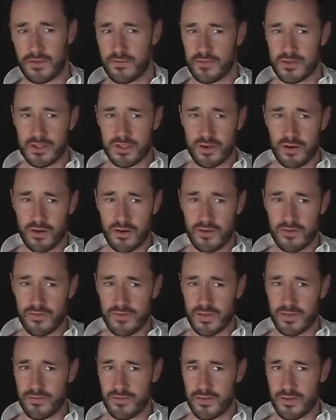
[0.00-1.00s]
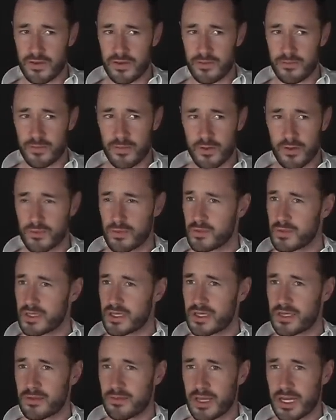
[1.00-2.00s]
photography for
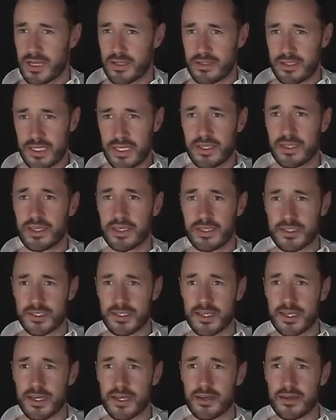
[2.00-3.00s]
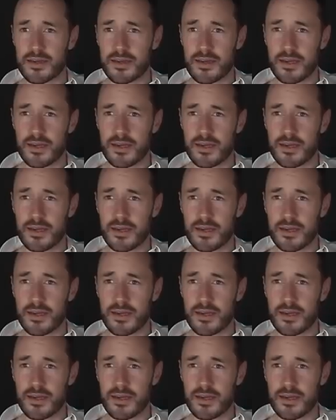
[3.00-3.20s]
probably about 10 years now,